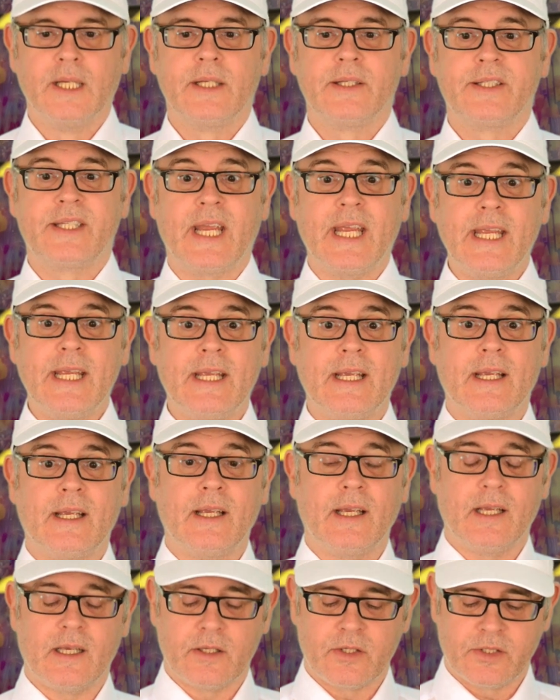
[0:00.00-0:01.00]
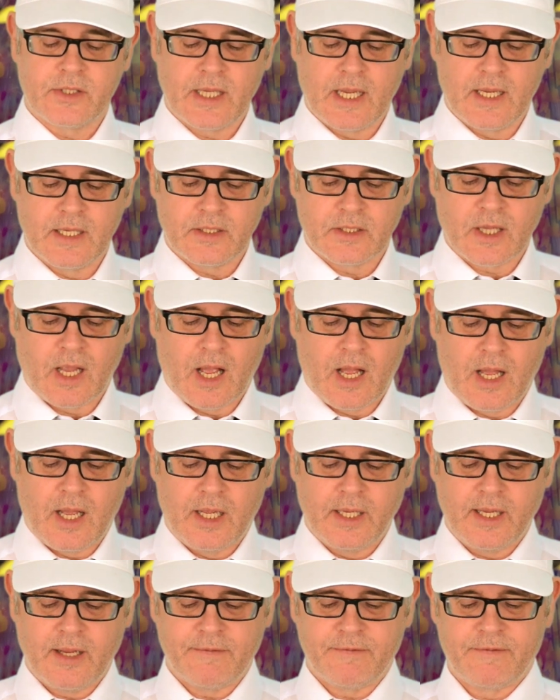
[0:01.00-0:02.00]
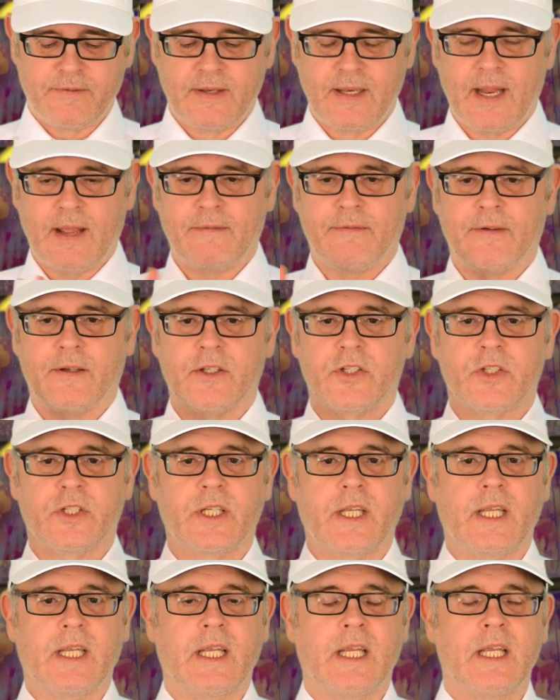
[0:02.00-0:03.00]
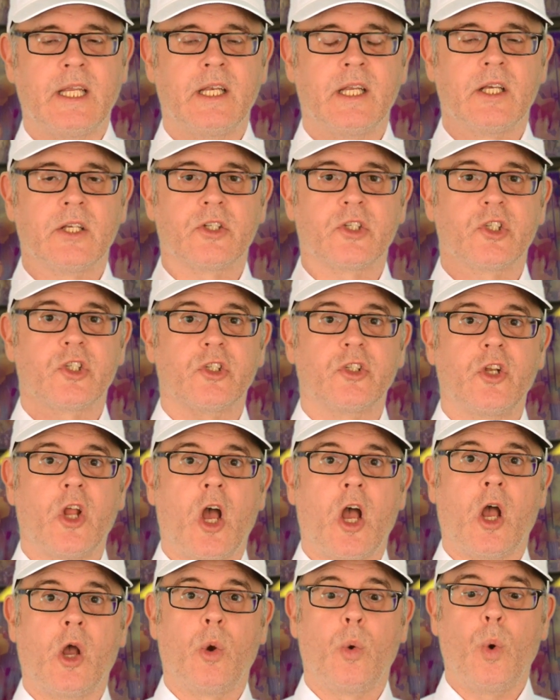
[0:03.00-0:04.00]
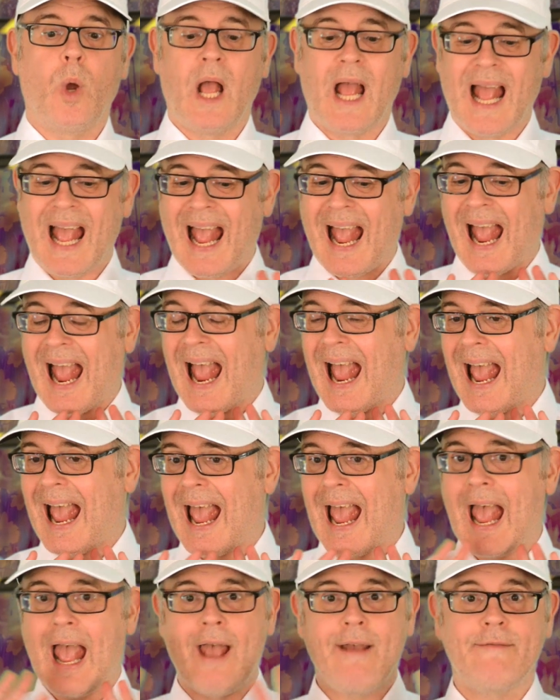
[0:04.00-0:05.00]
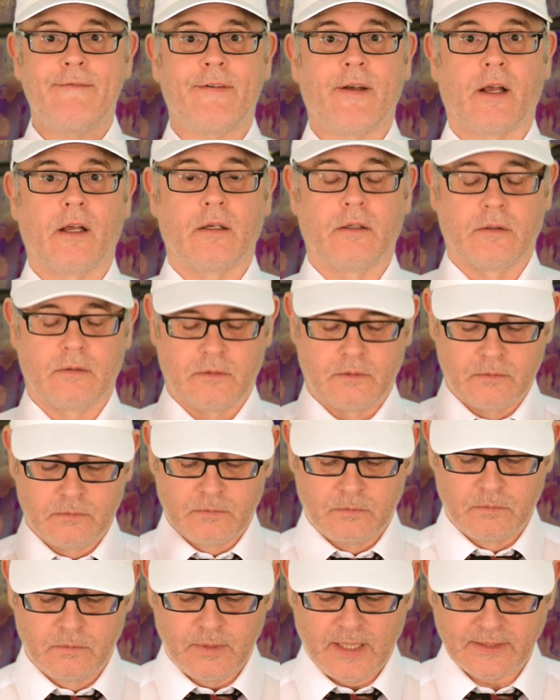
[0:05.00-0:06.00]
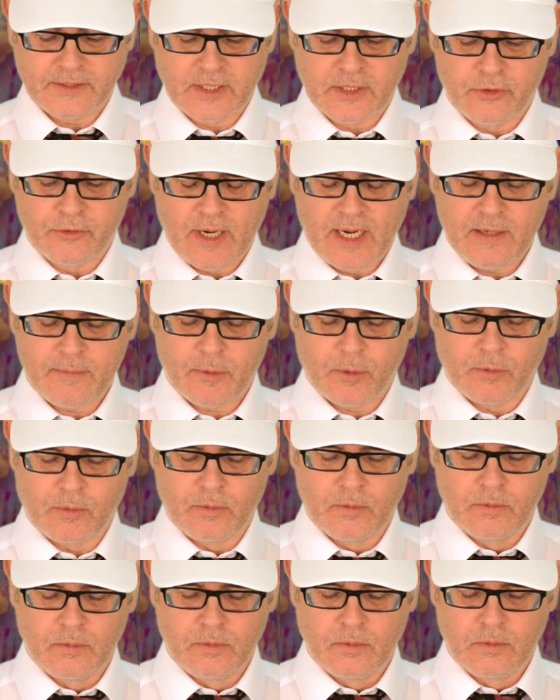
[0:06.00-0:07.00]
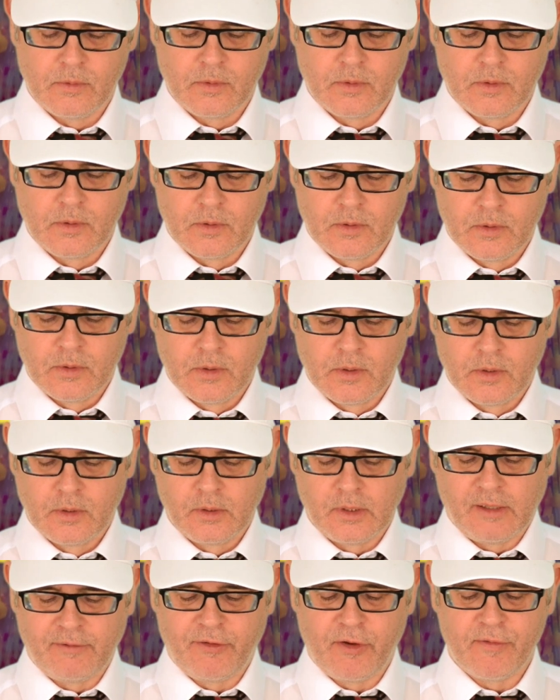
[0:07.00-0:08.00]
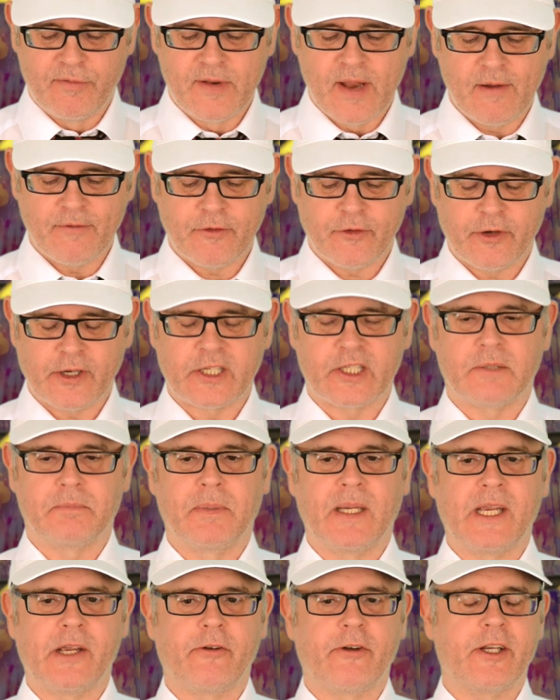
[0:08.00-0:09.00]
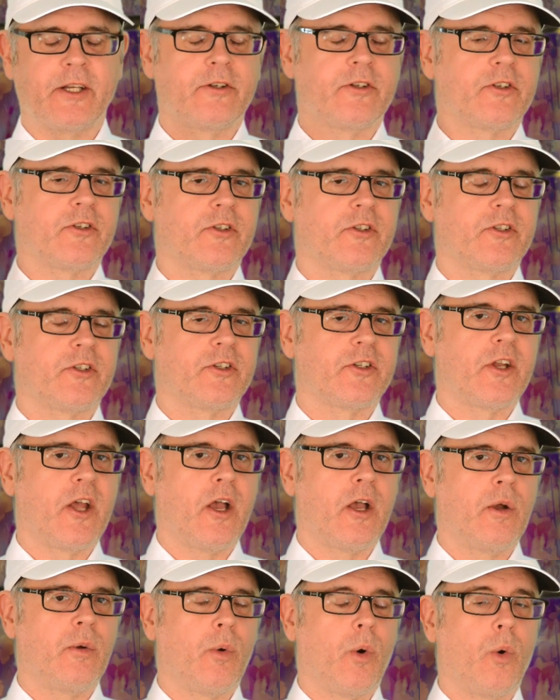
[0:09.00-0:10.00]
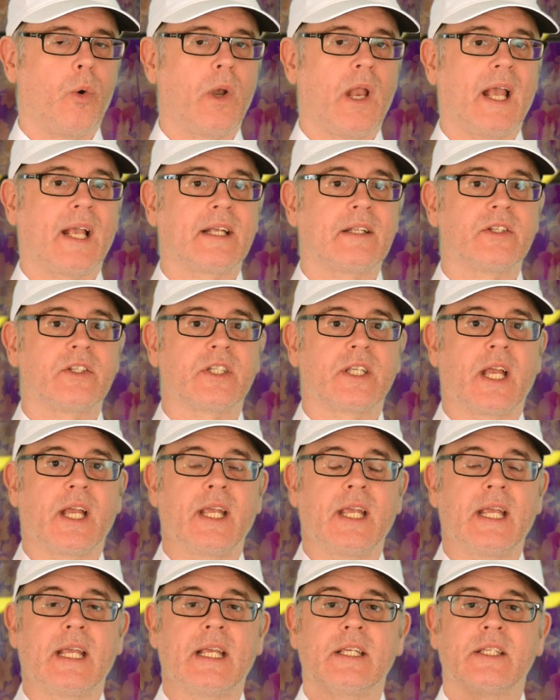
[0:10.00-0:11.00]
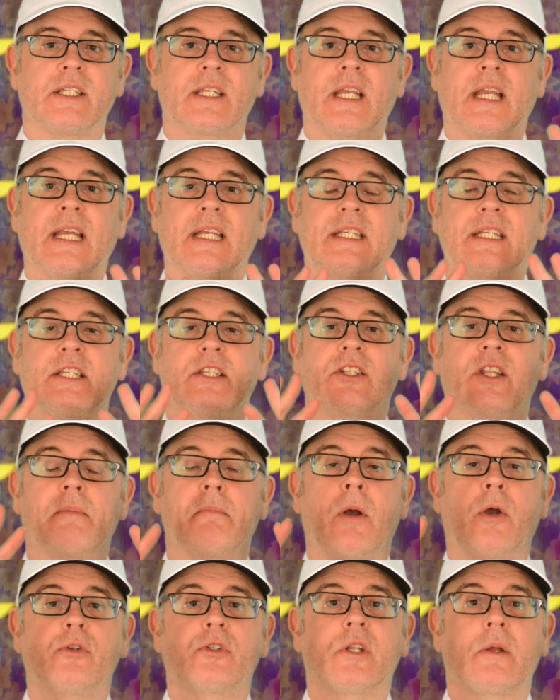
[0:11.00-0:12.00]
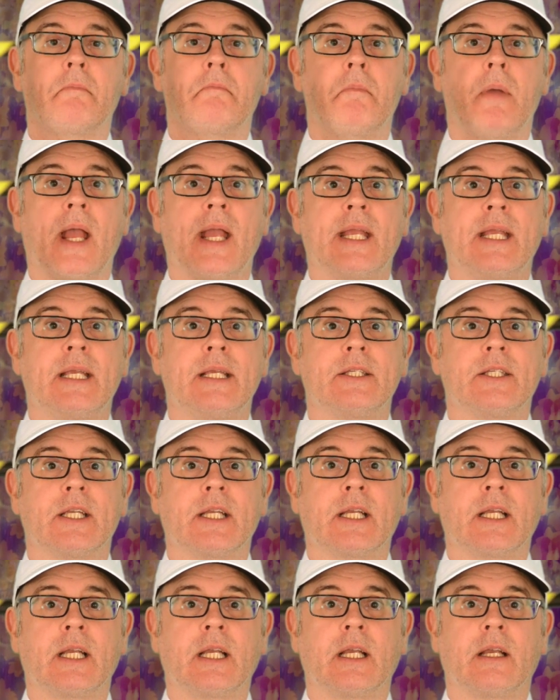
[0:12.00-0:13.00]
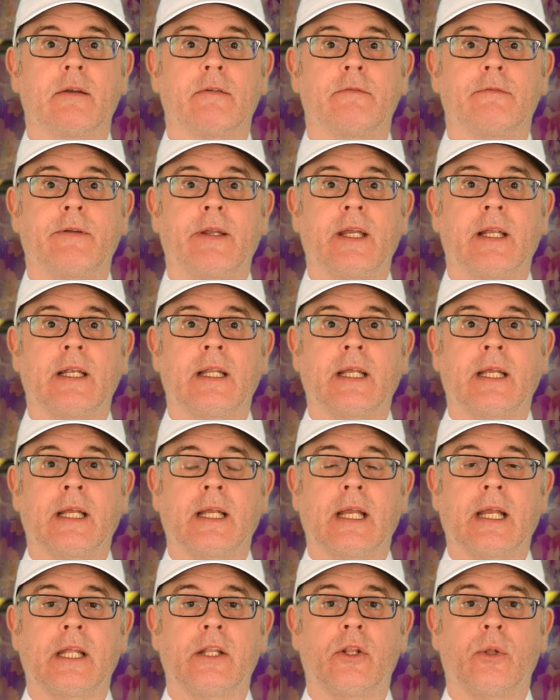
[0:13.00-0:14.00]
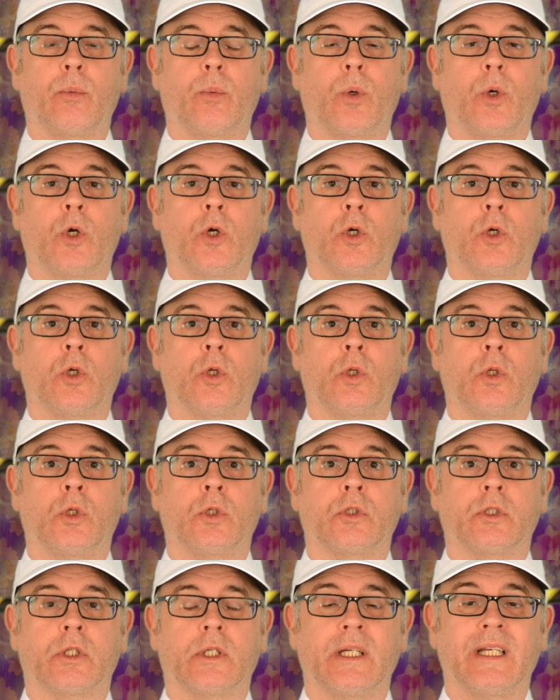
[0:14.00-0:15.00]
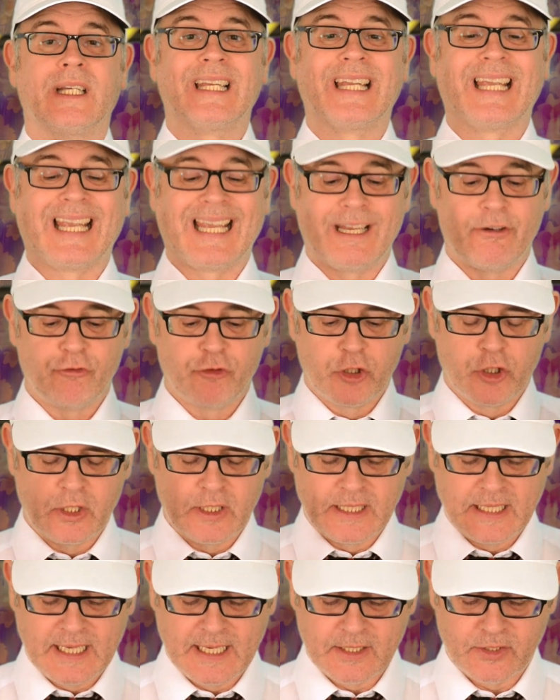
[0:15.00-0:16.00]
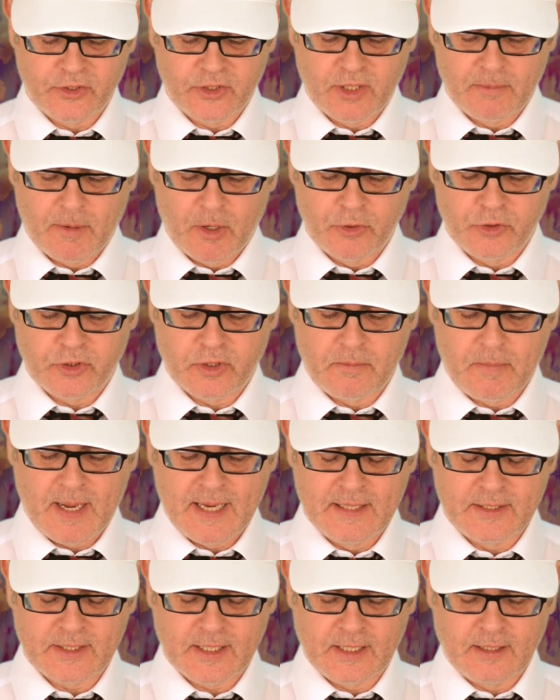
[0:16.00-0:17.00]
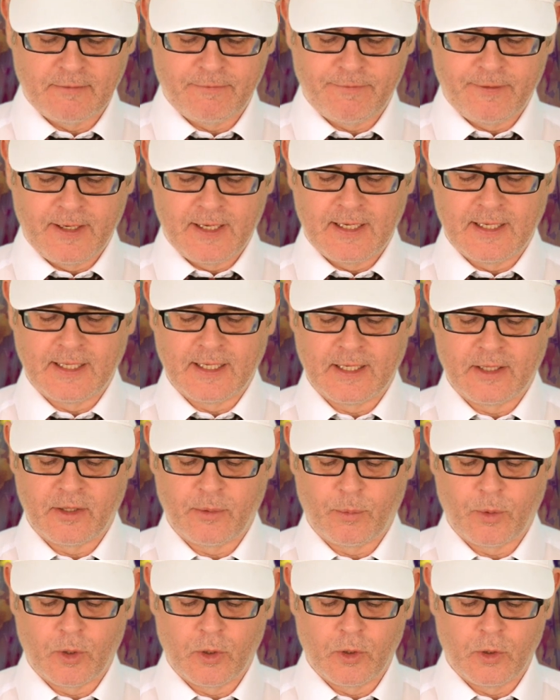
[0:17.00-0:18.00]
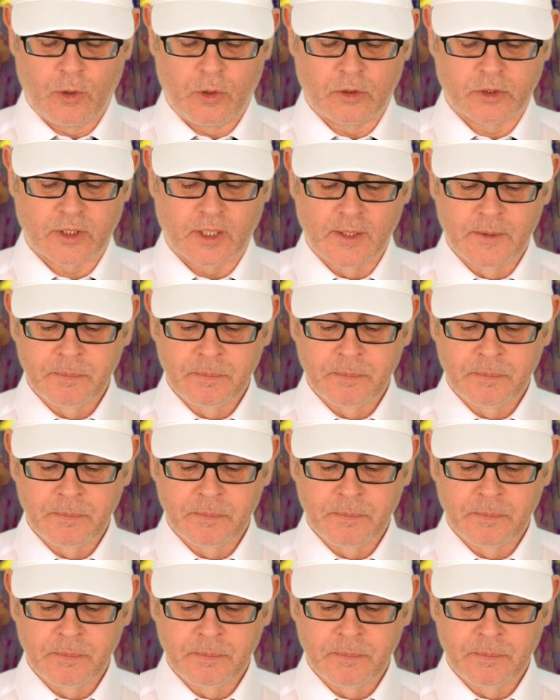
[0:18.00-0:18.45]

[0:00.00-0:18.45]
Ting says, I have never seen snow ever. That's incredible. If you've never experienced snow, all I can say is it is the most amazing feeling in the world. It really is the most amazing feeling in the world.